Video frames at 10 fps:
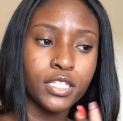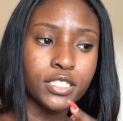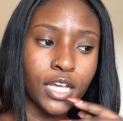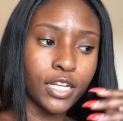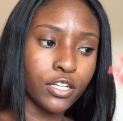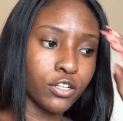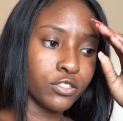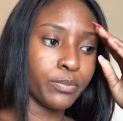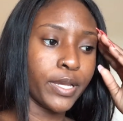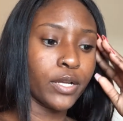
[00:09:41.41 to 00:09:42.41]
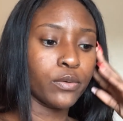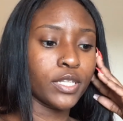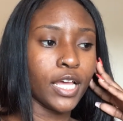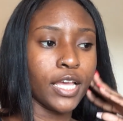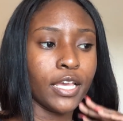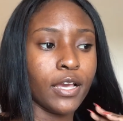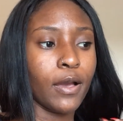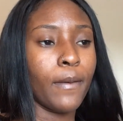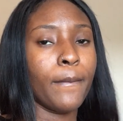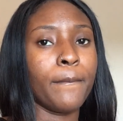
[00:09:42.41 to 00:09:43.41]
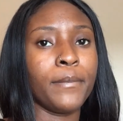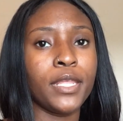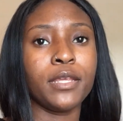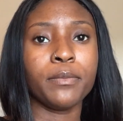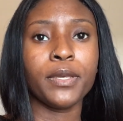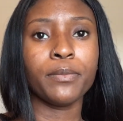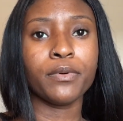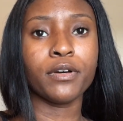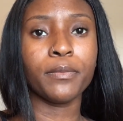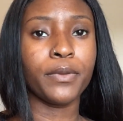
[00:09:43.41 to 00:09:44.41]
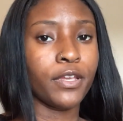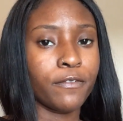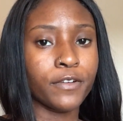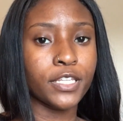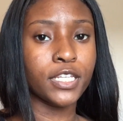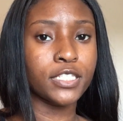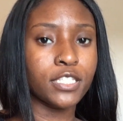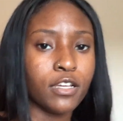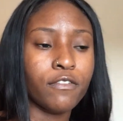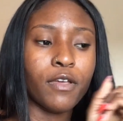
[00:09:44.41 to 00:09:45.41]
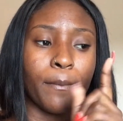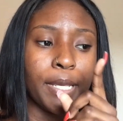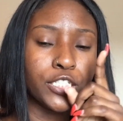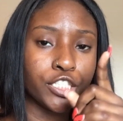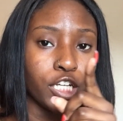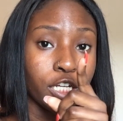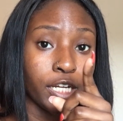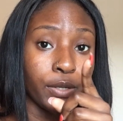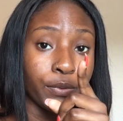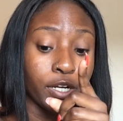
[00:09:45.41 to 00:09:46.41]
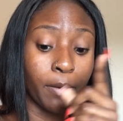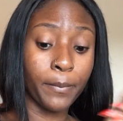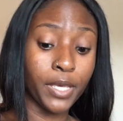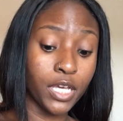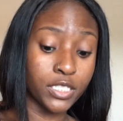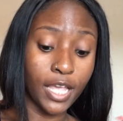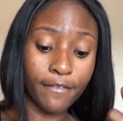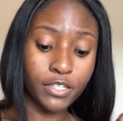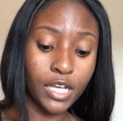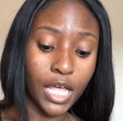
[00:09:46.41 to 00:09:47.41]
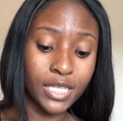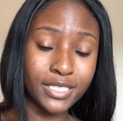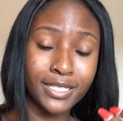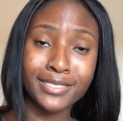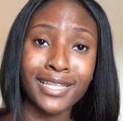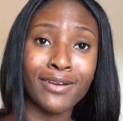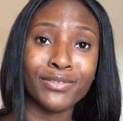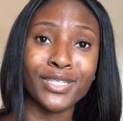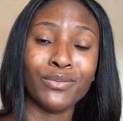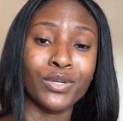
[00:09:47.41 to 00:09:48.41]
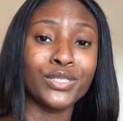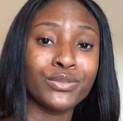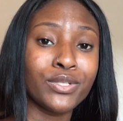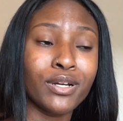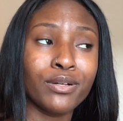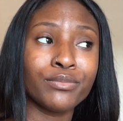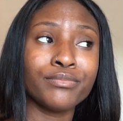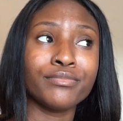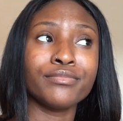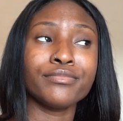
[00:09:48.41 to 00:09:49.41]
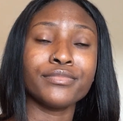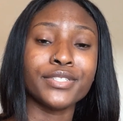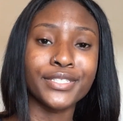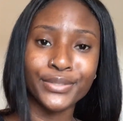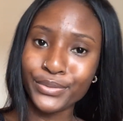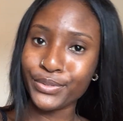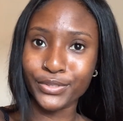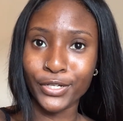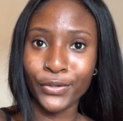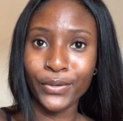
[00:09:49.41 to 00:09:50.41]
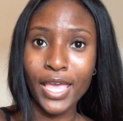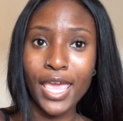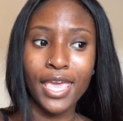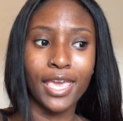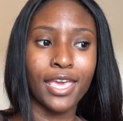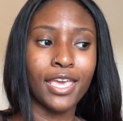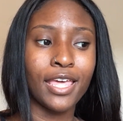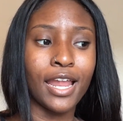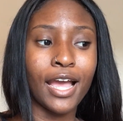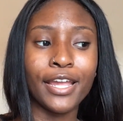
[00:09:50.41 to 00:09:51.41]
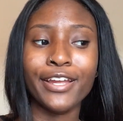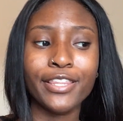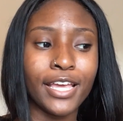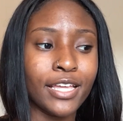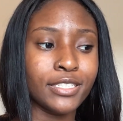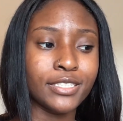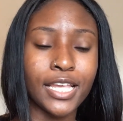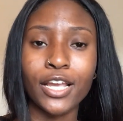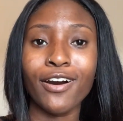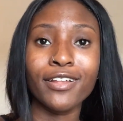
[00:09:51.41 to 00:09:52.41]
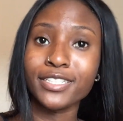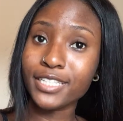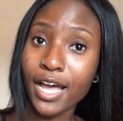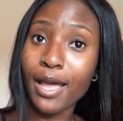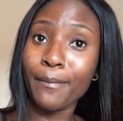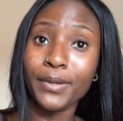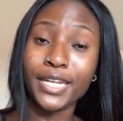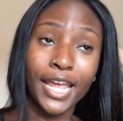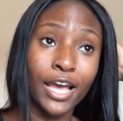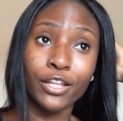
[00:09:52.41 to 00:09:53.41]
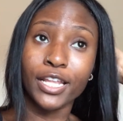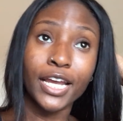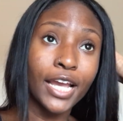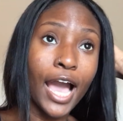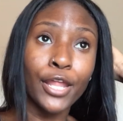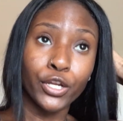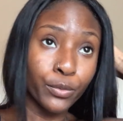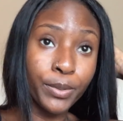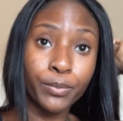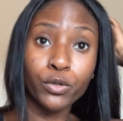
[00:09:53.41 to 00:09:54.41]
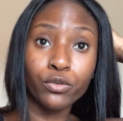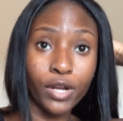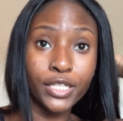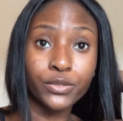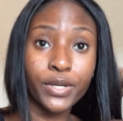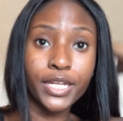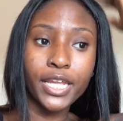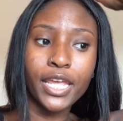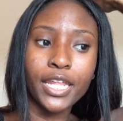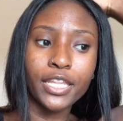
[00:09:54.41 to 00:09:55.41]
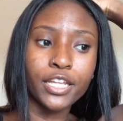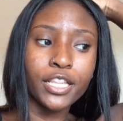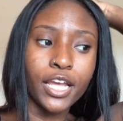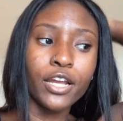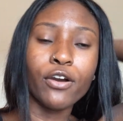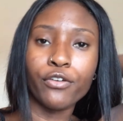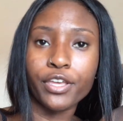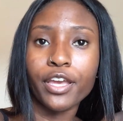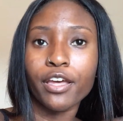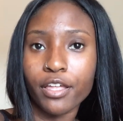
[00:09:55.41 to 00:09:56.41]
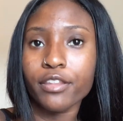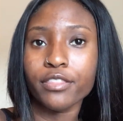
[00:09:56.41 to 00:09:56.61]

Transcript: This kind of goes back with, like, meeting people and being friendly and stuff. Make sure y'all network, because after college, it's not really what you know, it's who you know. And I hear that saying all the time, but now like I know people who graduated and they're like, oh yeah,